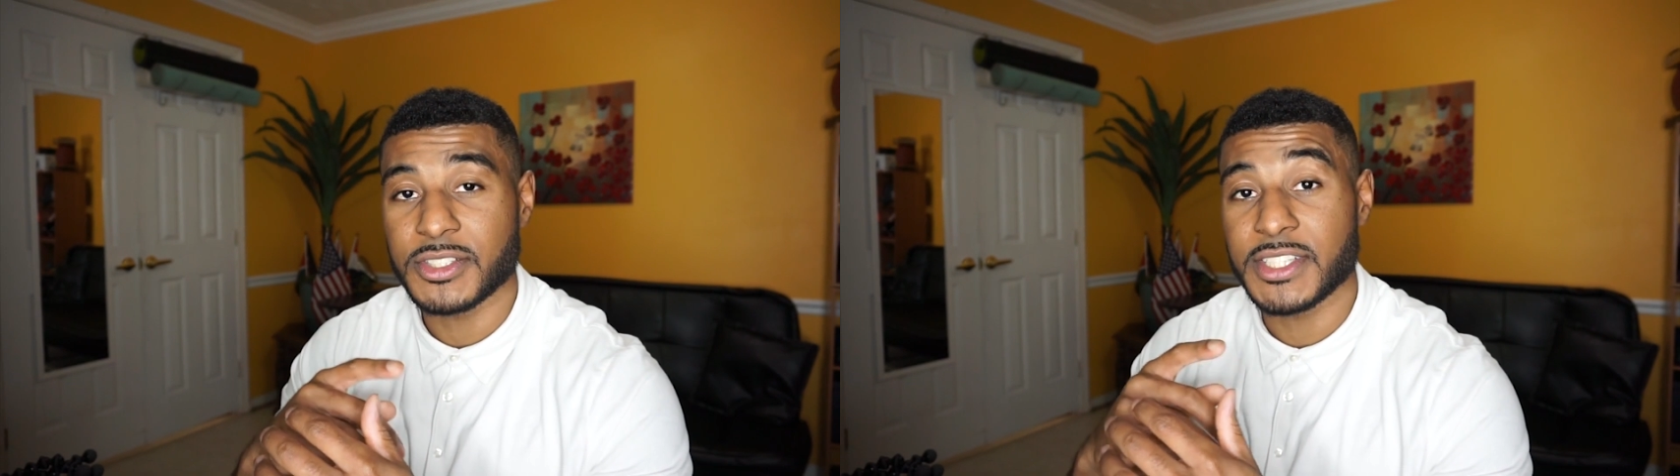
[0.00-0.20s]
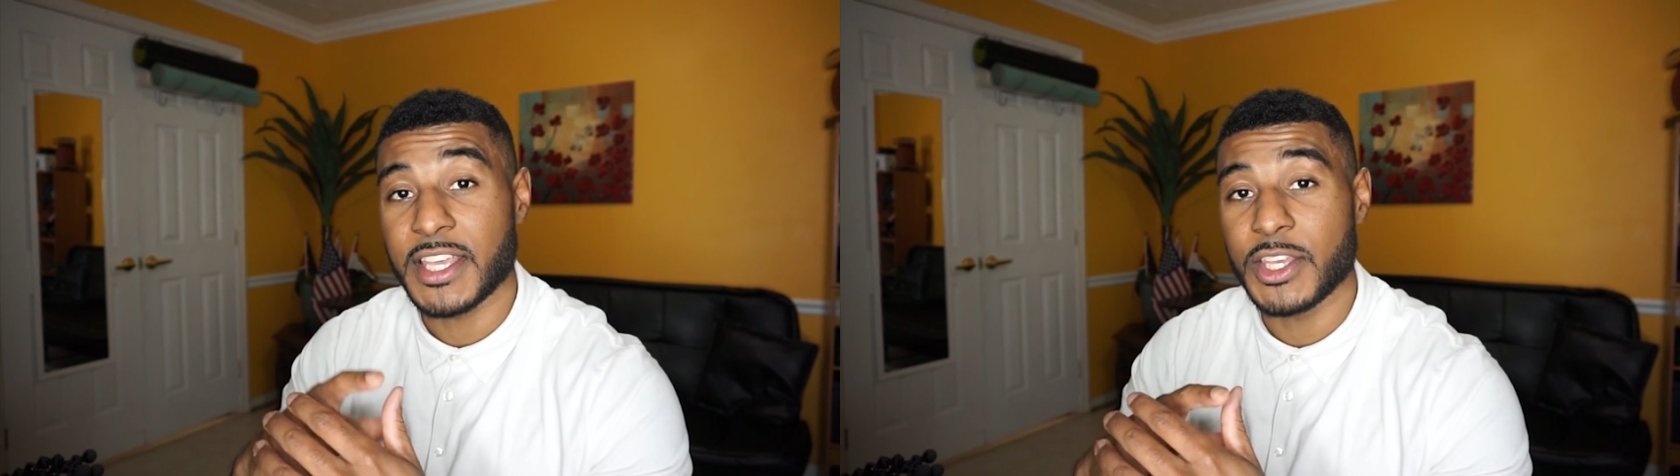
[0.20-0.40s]

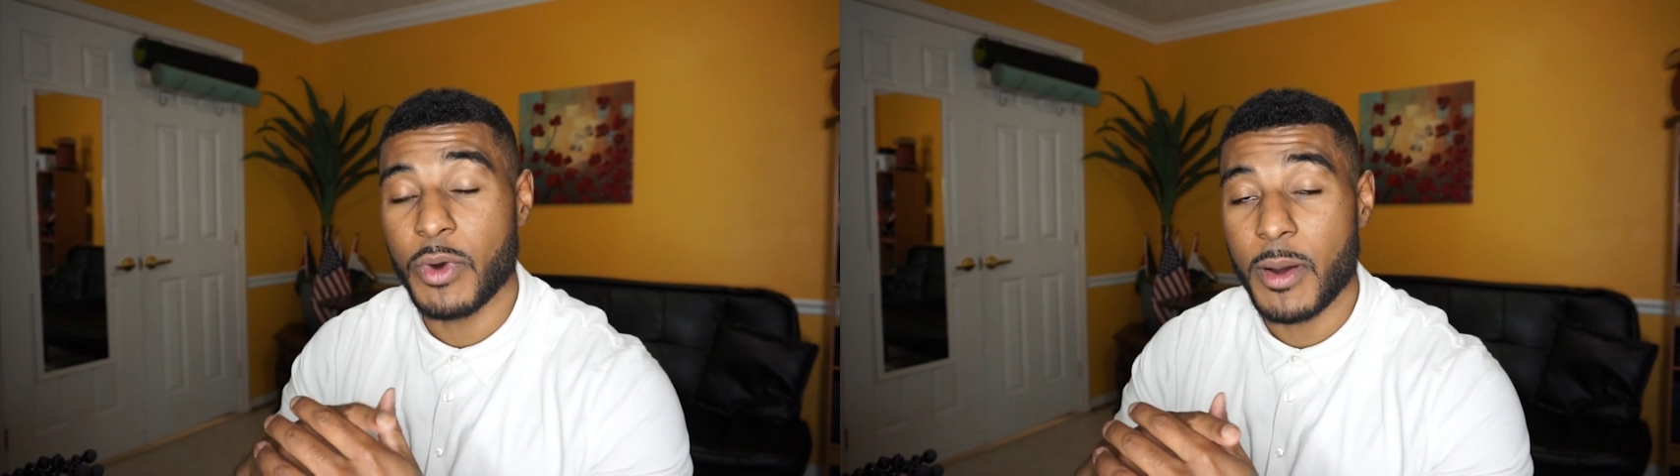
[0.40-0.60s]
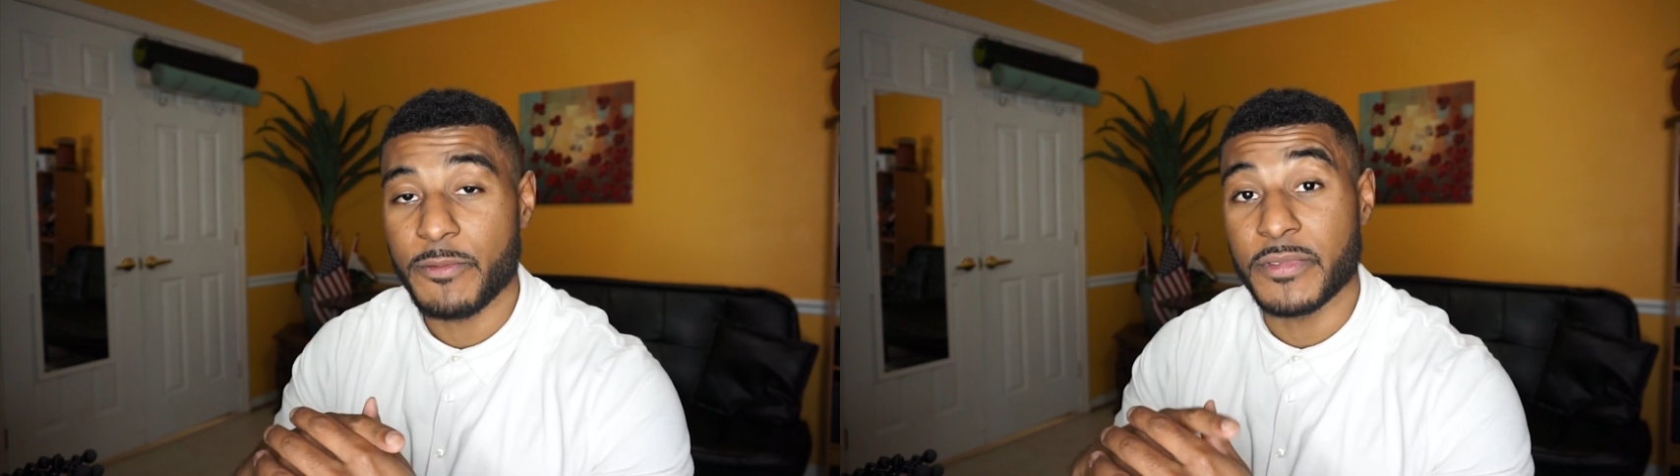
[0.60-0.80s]
set you
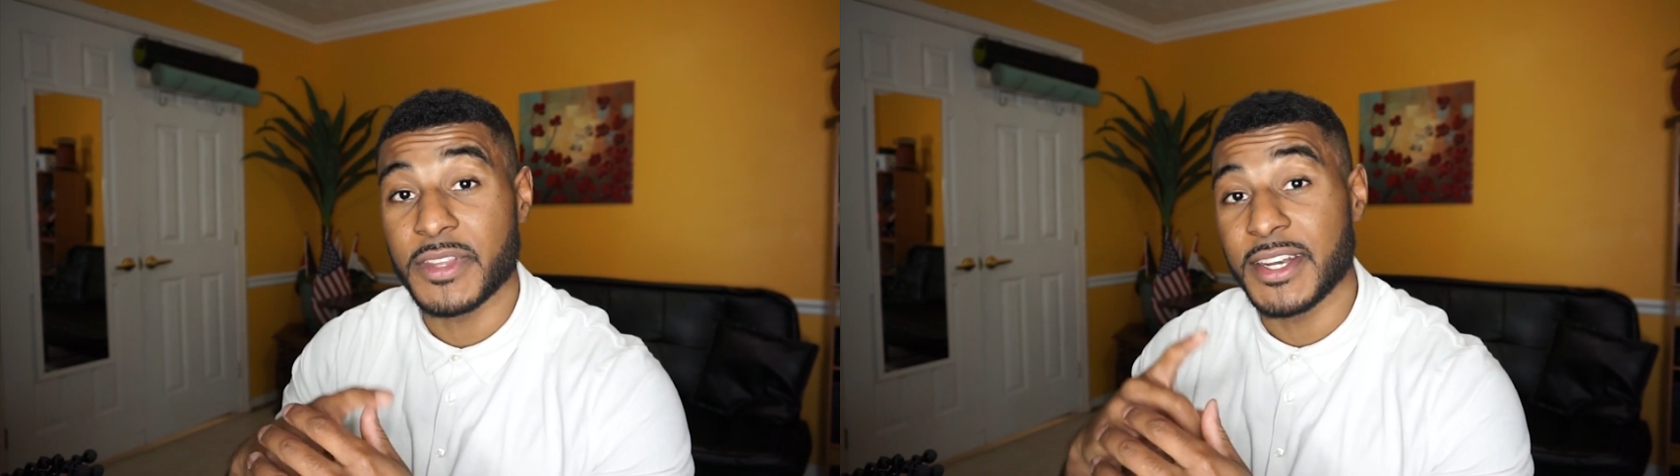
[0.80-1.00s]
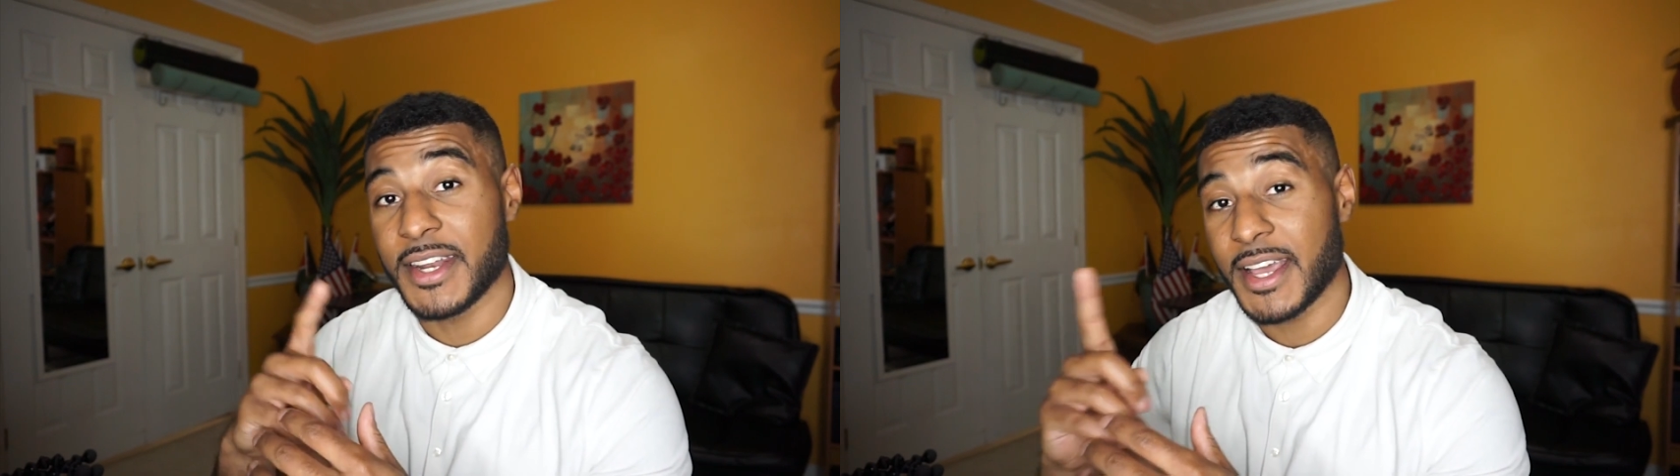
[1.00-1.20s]
up for the
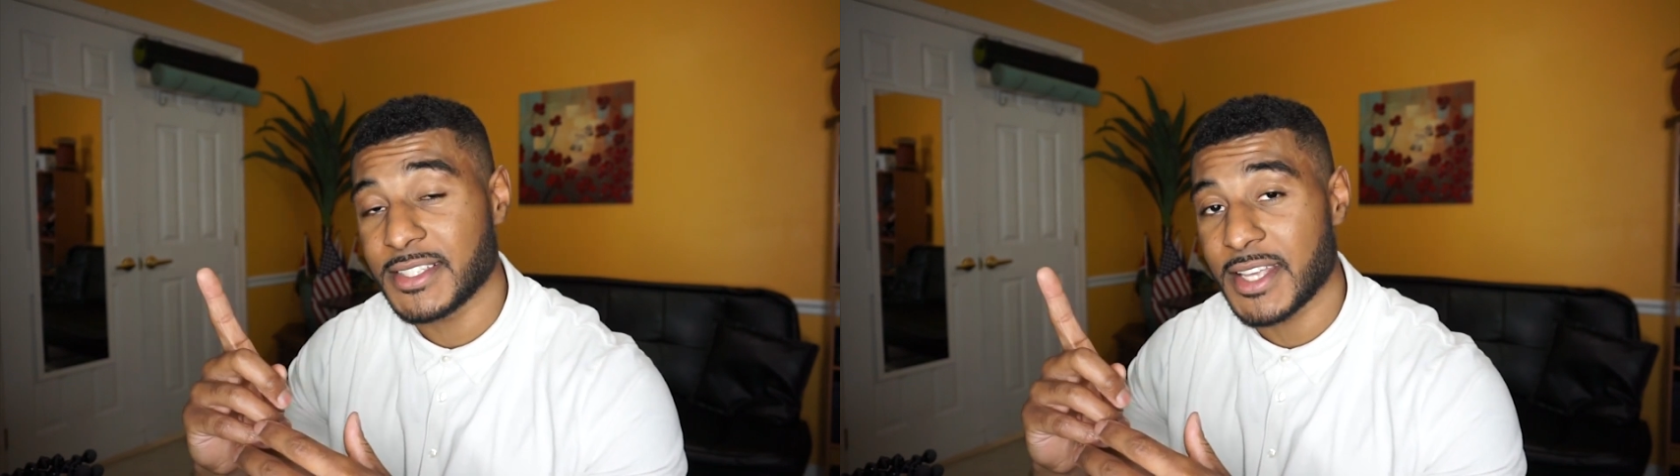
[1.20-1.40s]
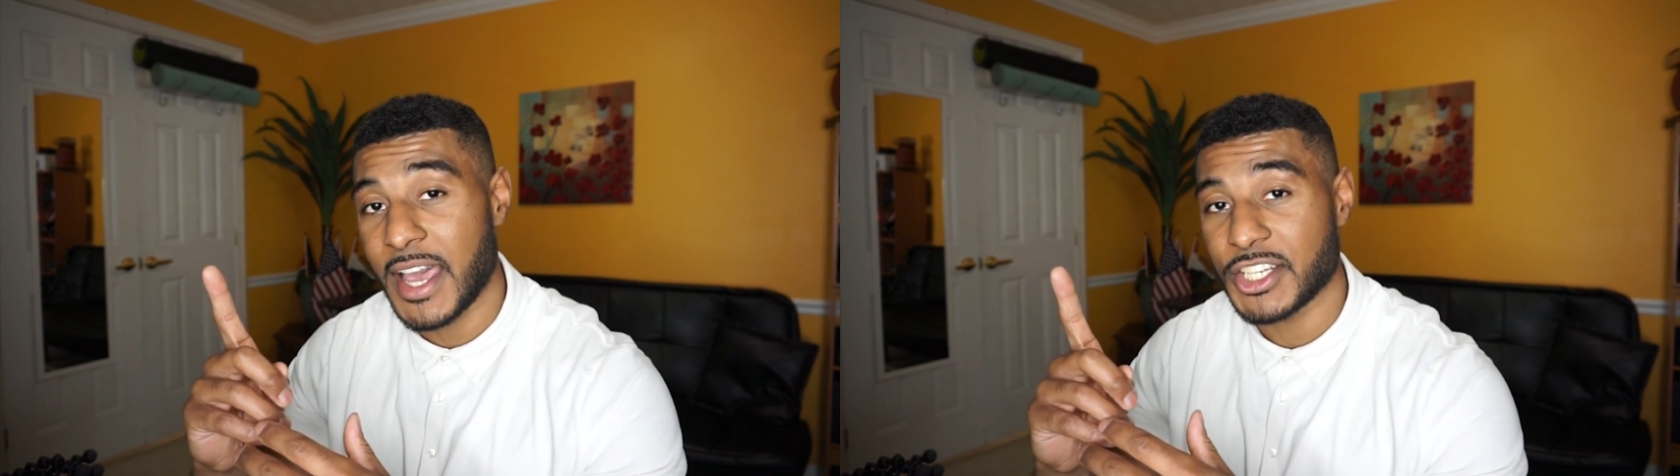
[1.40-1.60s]

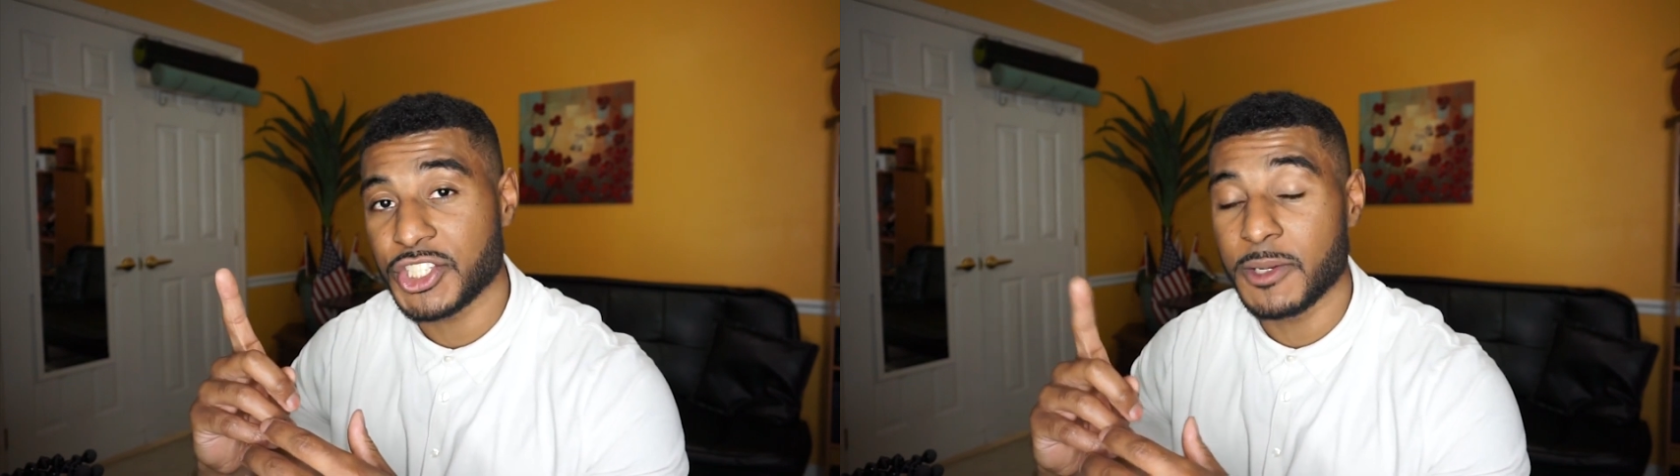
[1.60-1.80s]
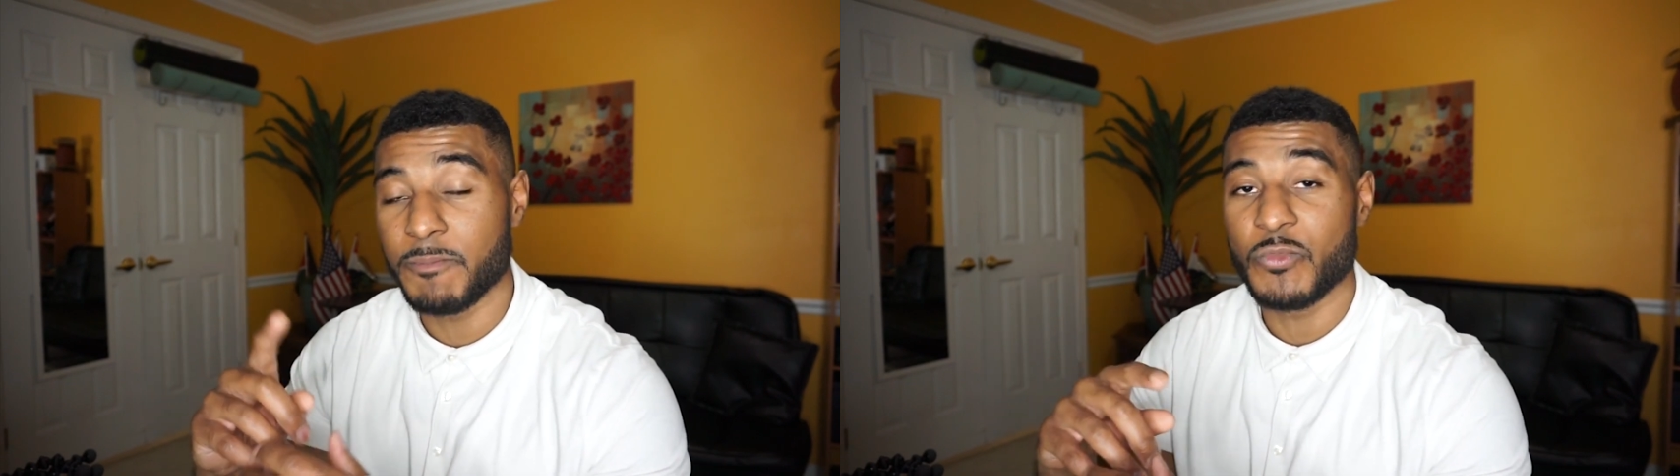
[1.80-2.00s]
next action,